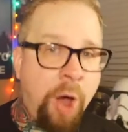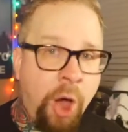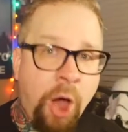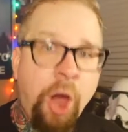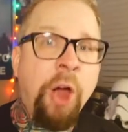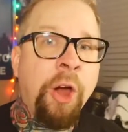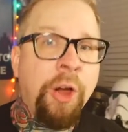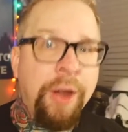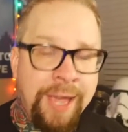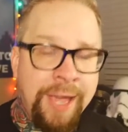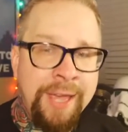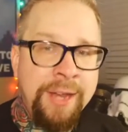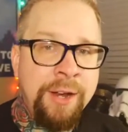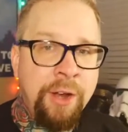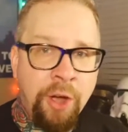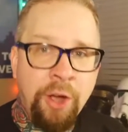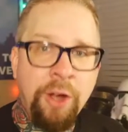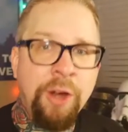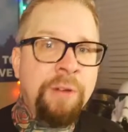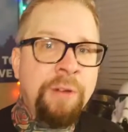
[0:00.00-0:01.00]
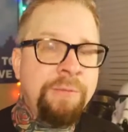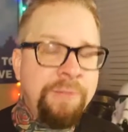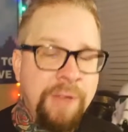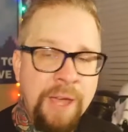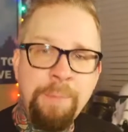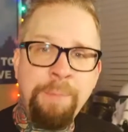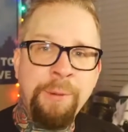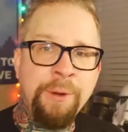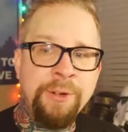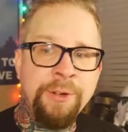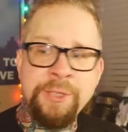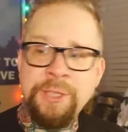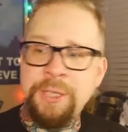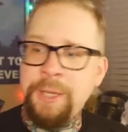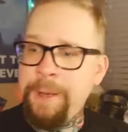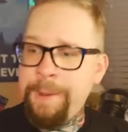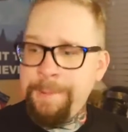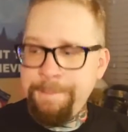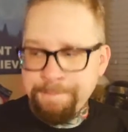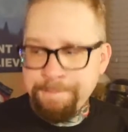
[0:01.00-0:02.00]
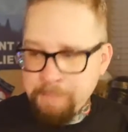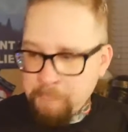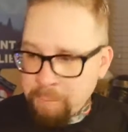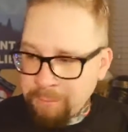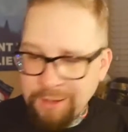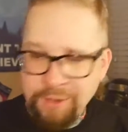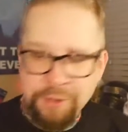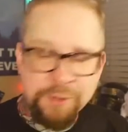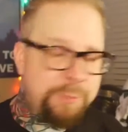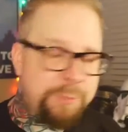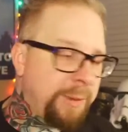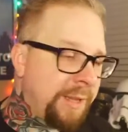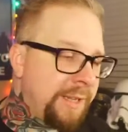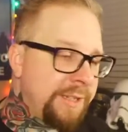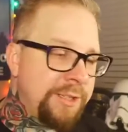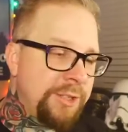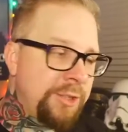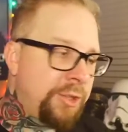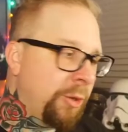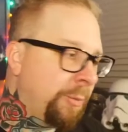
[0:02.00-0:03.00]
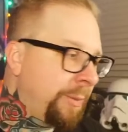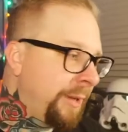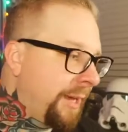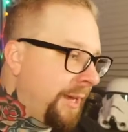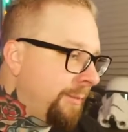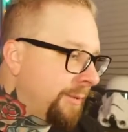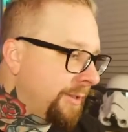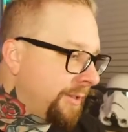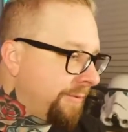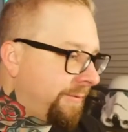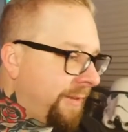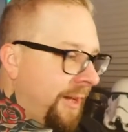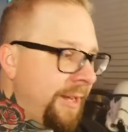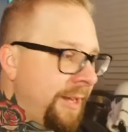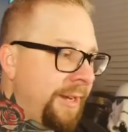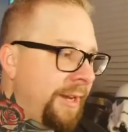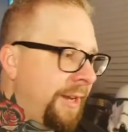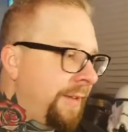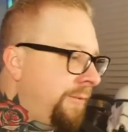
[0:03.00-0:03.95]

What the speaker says: RNR Vapors, there's places you'll be able to find it.